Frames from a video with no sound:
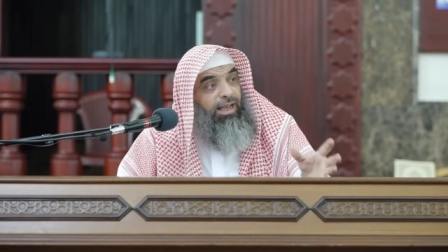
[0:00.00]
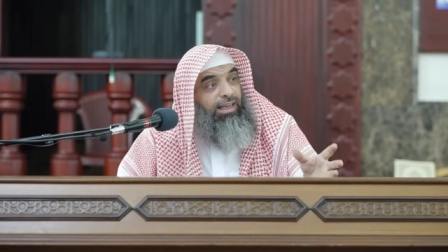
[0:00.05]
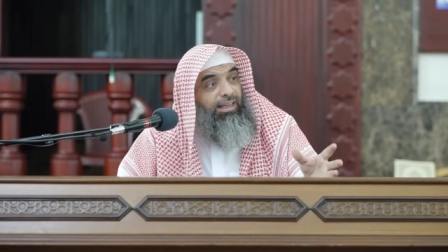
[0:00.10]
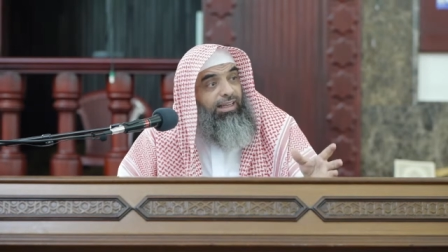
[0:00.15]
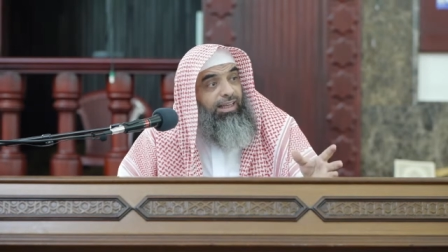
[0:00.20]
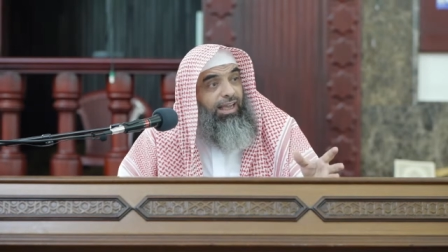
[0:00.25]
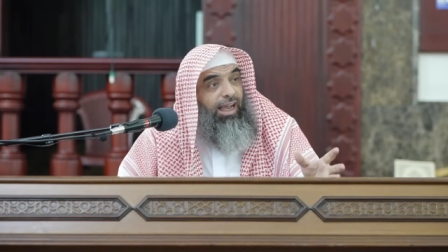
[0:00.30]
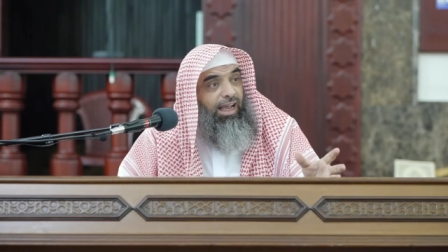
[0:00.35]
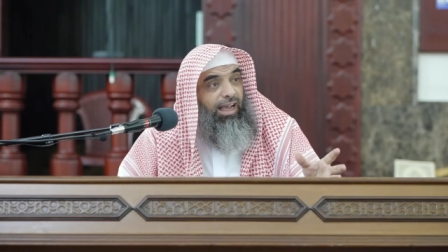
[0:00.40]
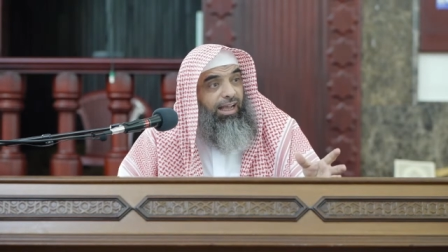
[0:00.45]

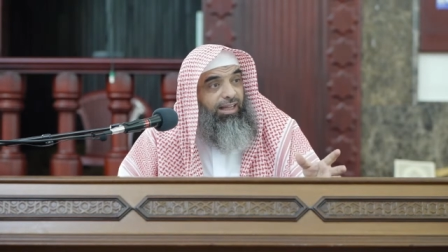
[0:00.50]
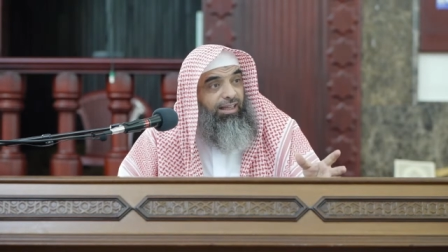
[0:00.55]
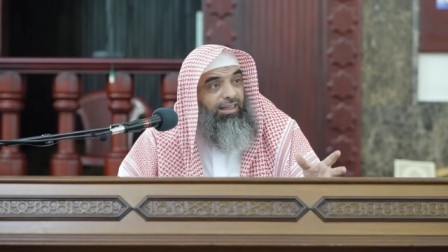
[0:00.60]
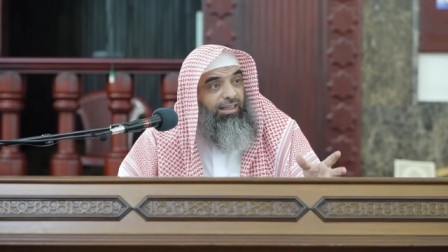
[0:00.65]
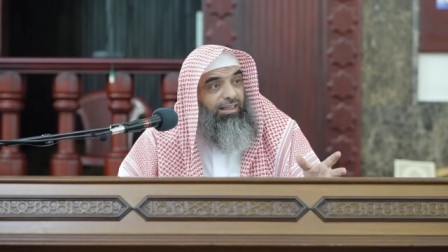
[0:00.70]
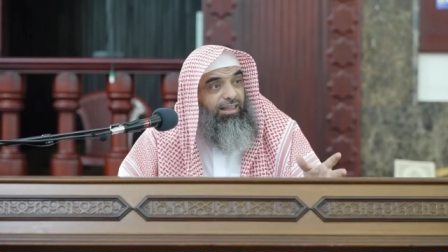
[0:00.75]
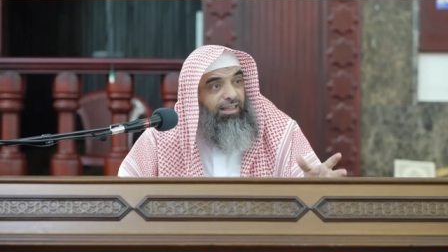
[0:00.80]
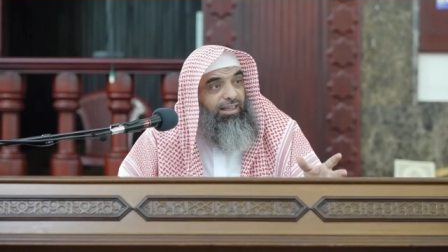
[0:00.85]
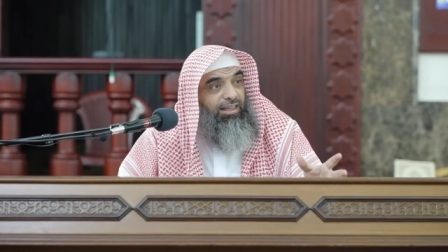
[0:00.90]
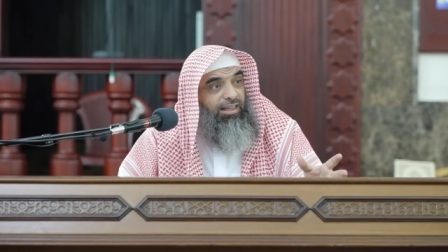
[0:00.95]

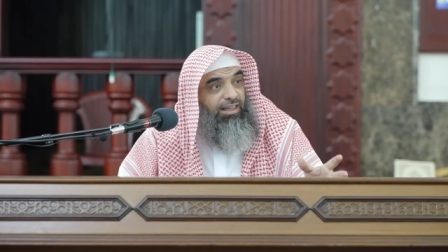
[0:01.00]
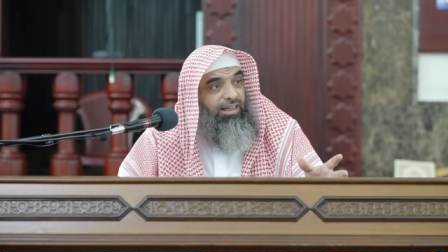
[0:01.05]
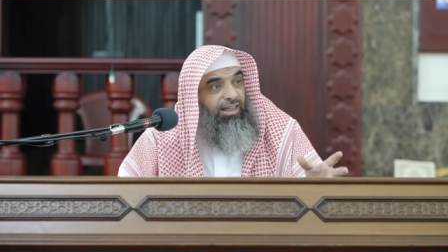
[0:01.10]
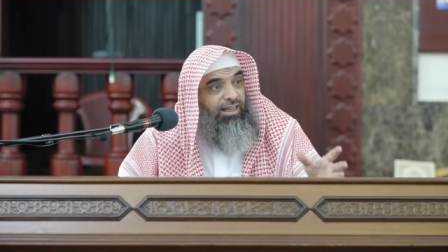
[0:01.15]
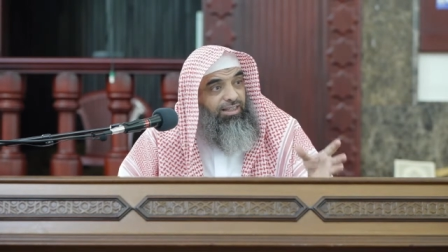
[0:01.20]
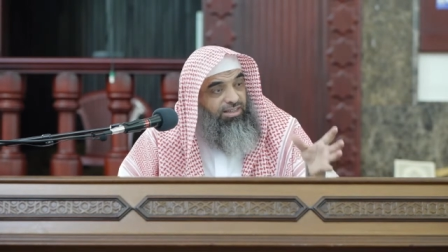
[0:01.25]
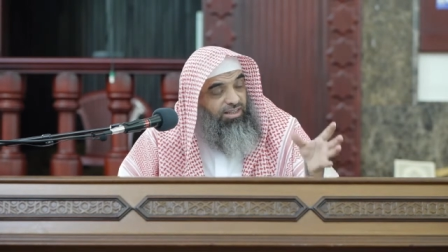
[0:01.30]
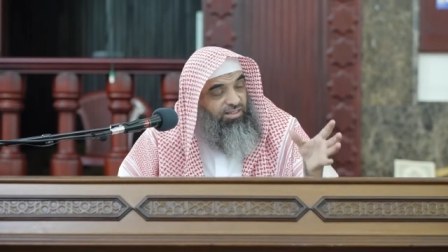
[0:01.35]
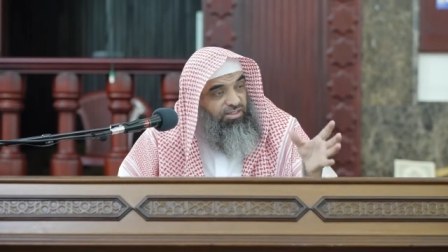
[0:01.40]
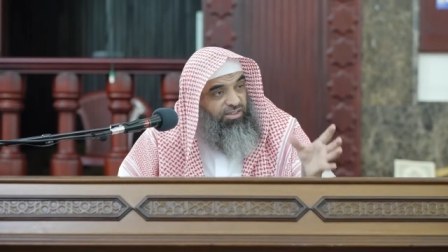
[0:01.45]
Mecca
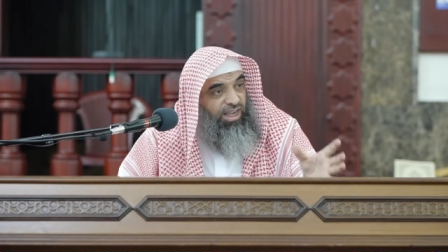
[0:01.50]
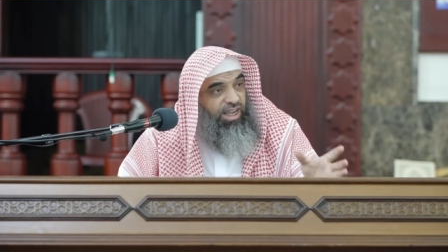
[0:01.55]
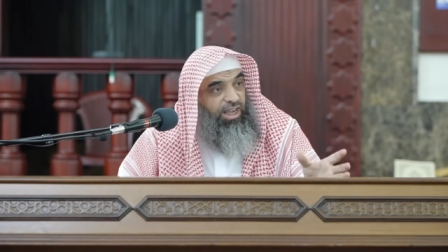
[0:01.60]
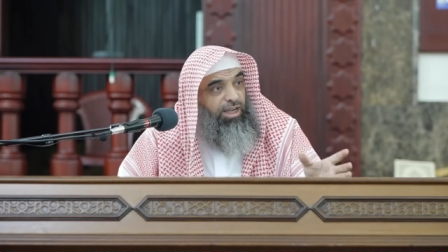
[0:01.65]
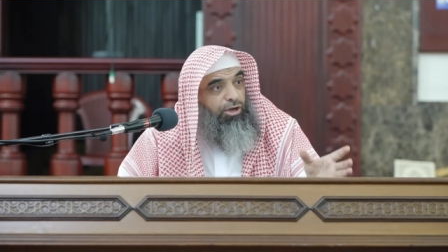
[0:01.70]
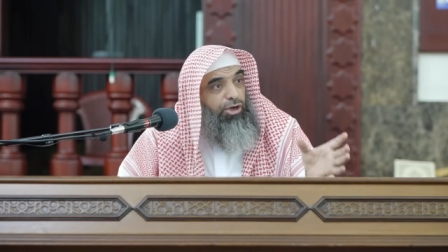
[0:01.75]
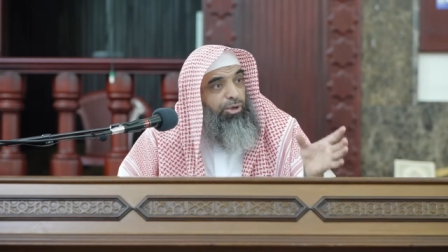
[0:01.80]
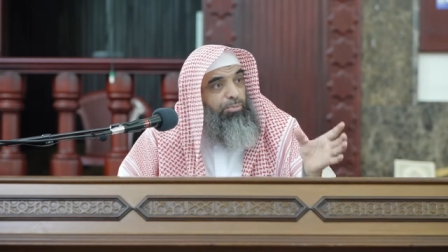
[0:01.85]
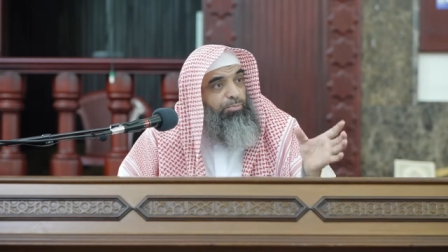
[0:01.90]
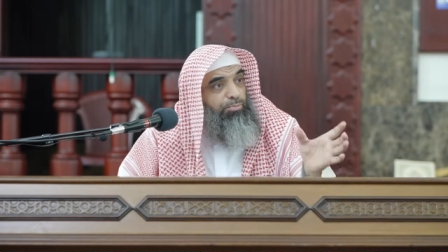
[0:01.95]
is a
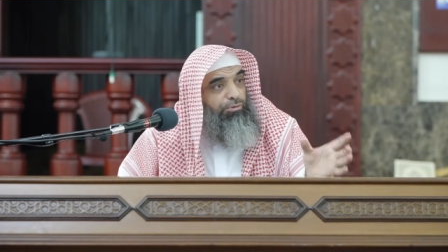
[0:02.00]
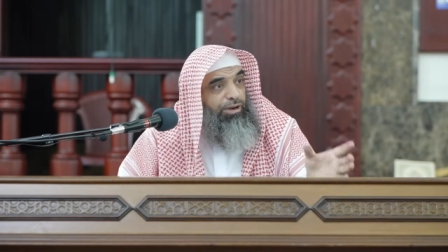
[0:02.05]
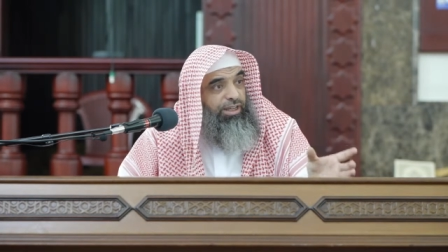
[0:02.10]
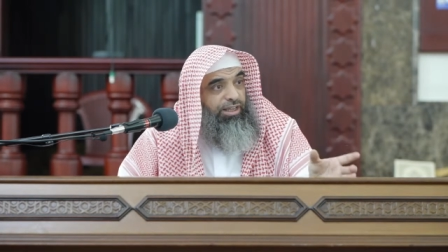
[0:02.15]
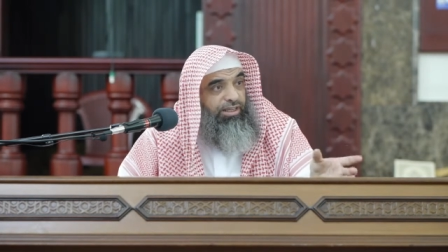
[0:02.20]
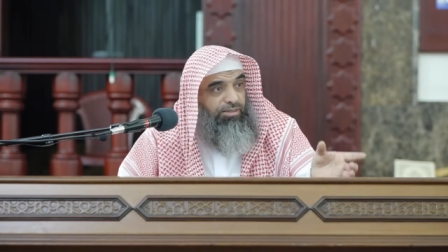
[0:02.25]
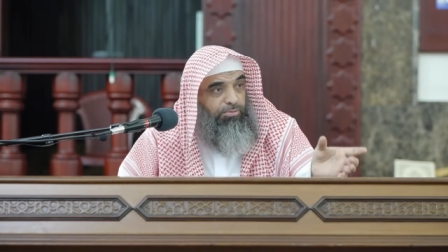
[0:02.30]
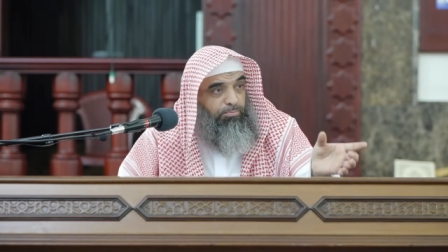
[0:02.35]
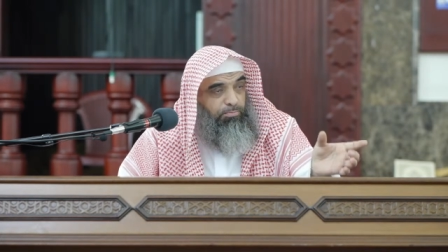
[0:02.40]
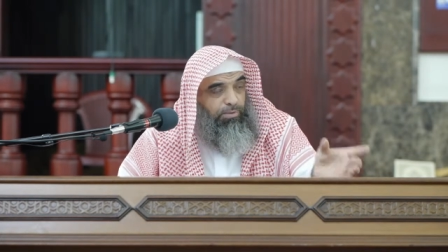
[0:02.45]
sacred
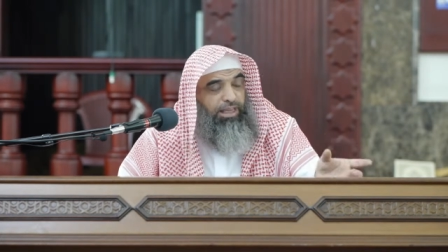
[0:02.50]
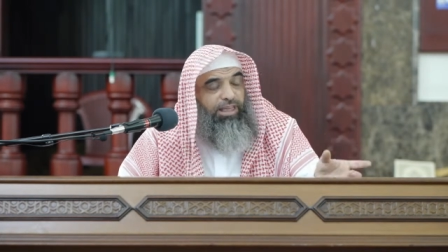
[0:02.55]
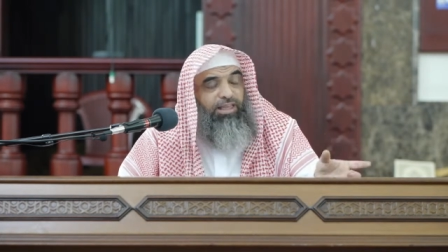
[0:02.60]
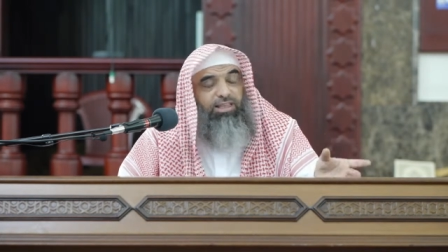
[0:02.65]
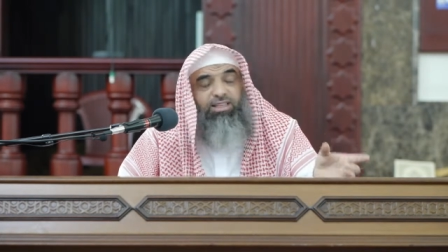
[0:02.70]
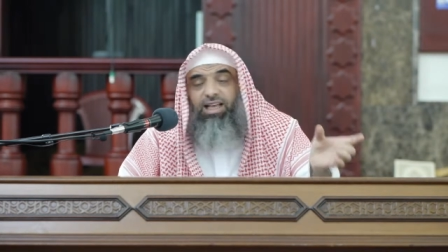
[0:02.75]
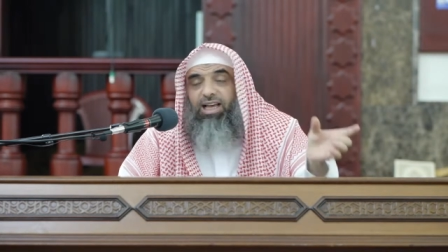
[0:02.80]
place,